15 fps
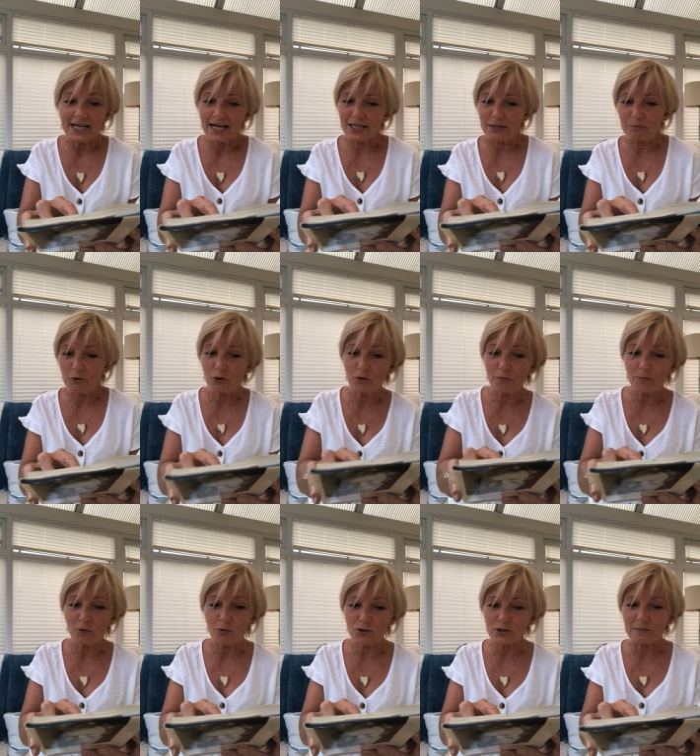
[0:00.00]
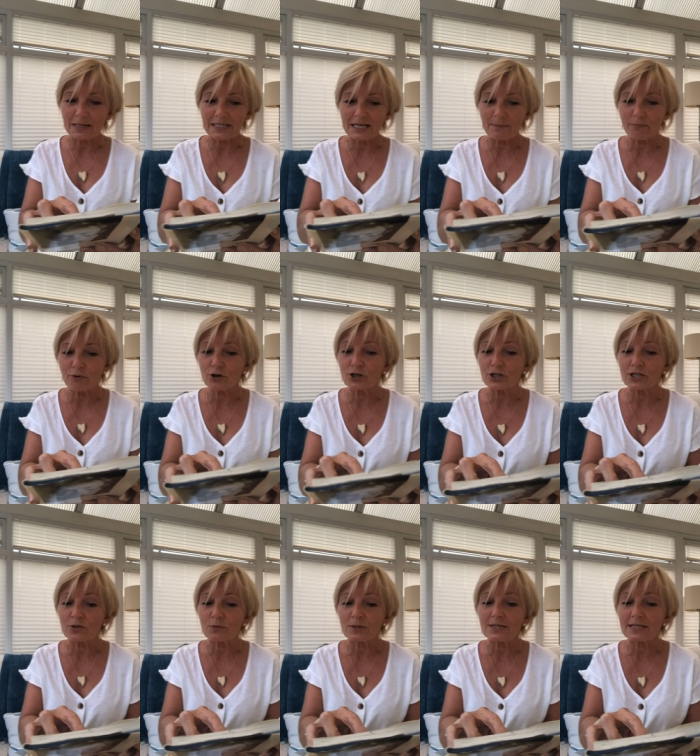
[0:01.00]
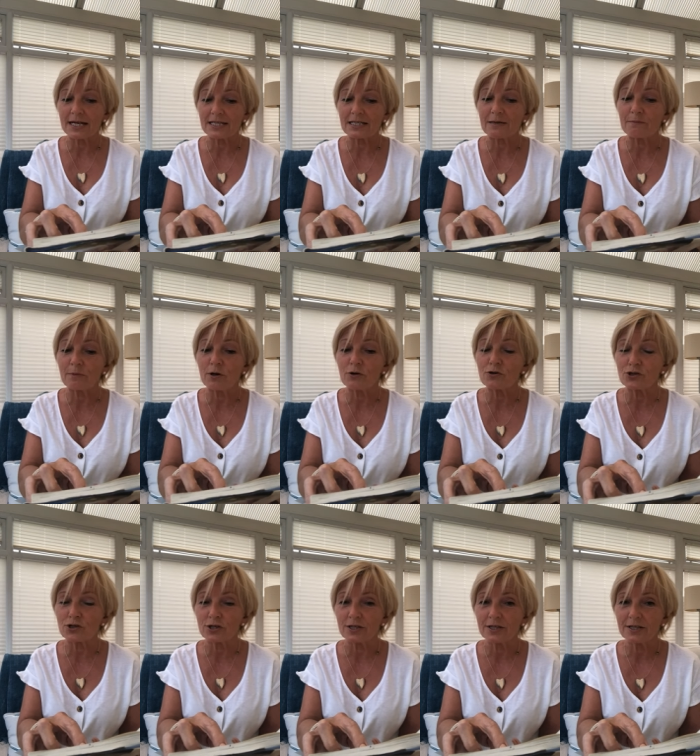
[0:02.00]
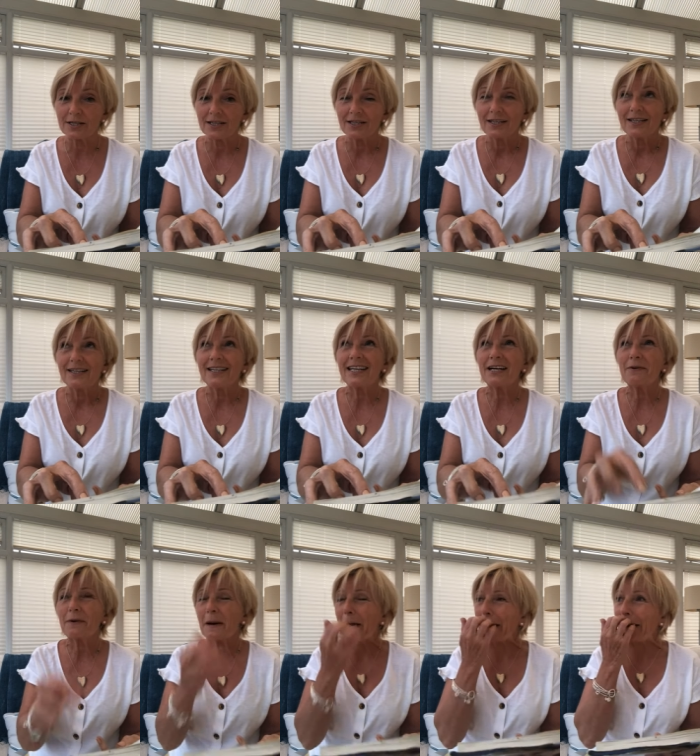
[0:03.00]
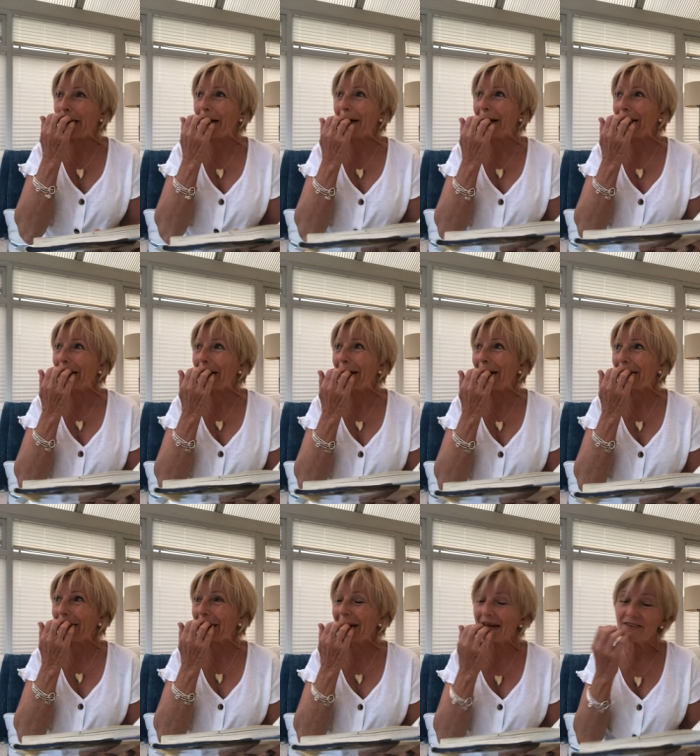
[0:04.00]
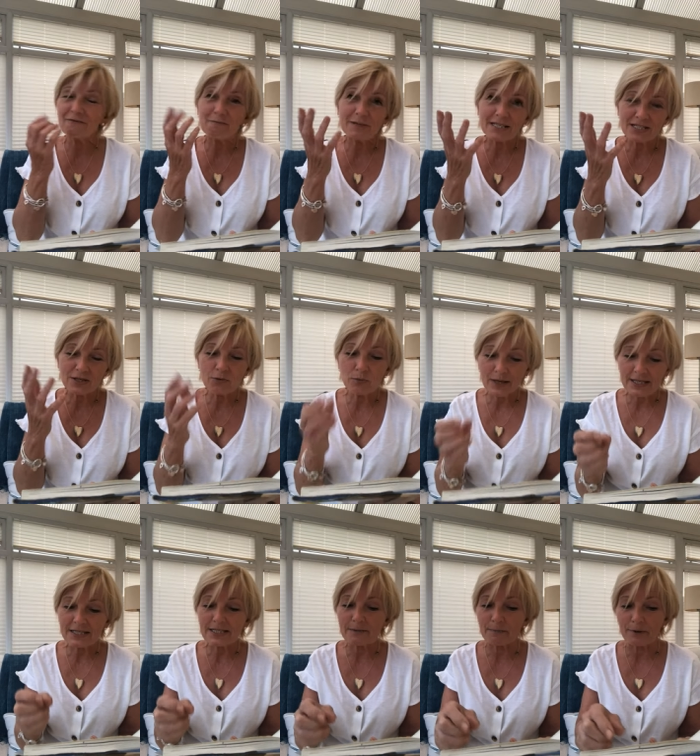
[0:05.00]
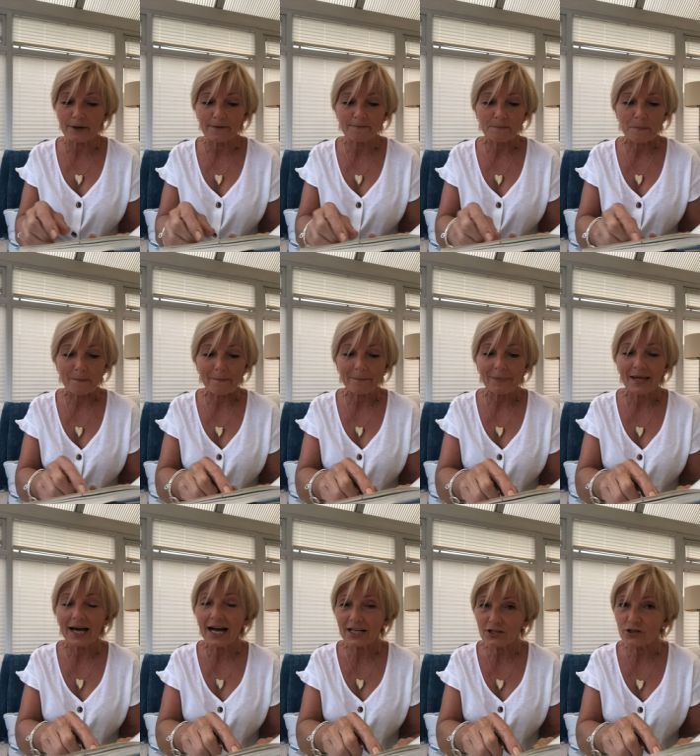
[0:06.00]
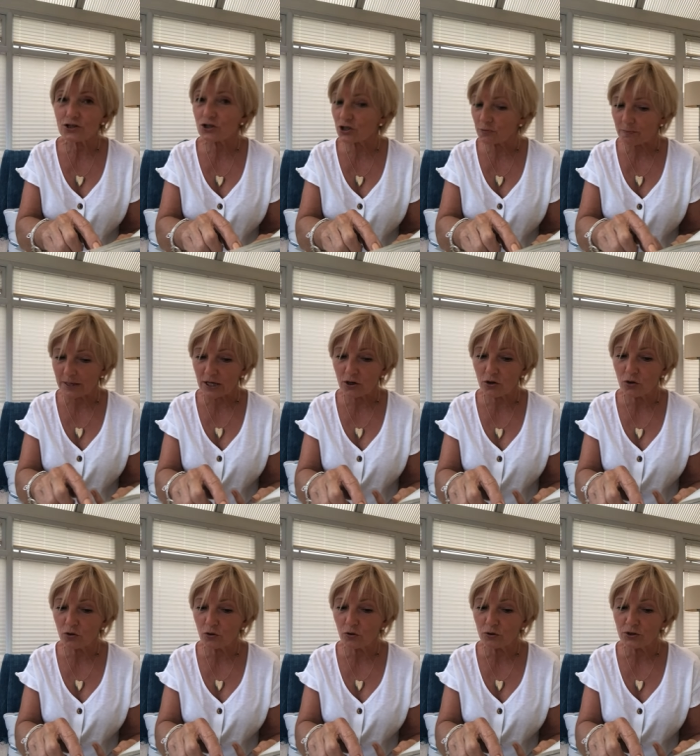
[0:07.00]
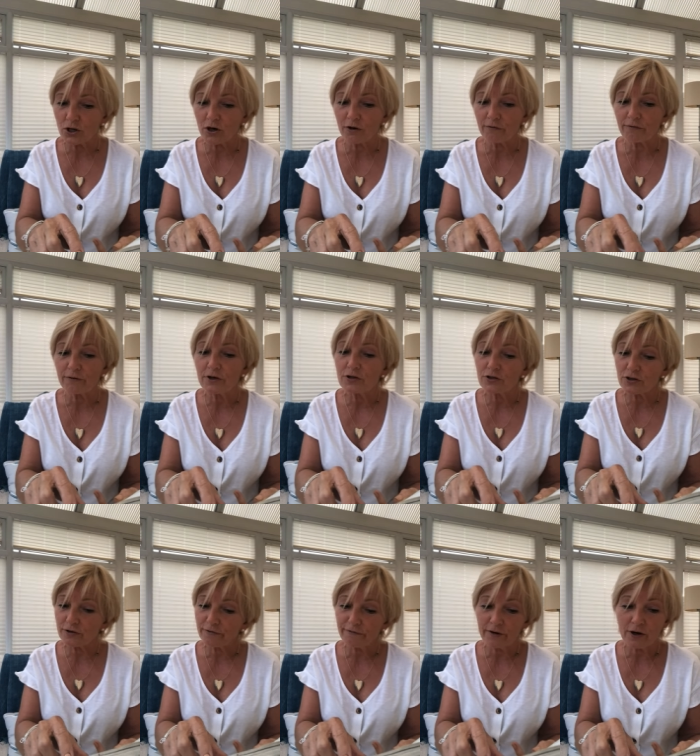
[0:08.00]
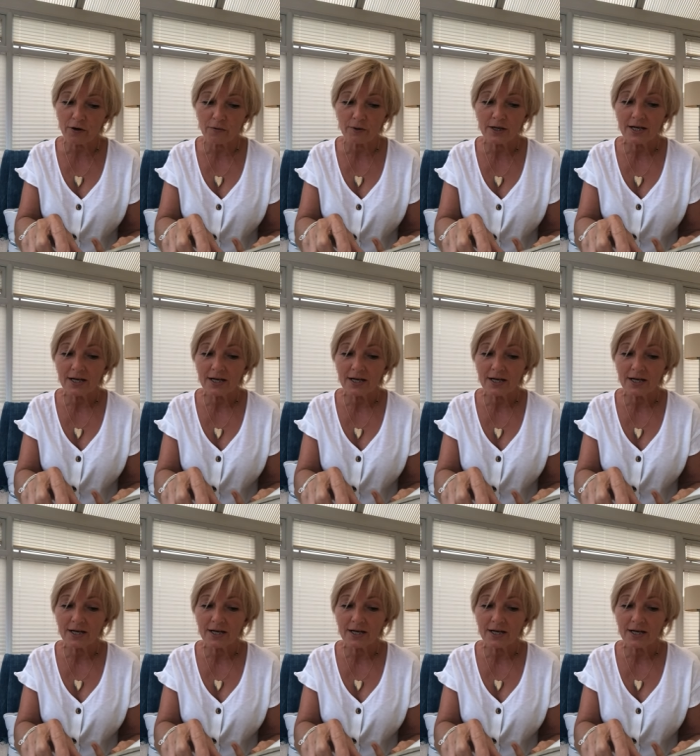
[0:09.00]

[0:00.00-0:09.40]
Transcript: and the more automatic brushes were set in motion. Now, if Mr. Winsborrow hadn't just been called off to the phone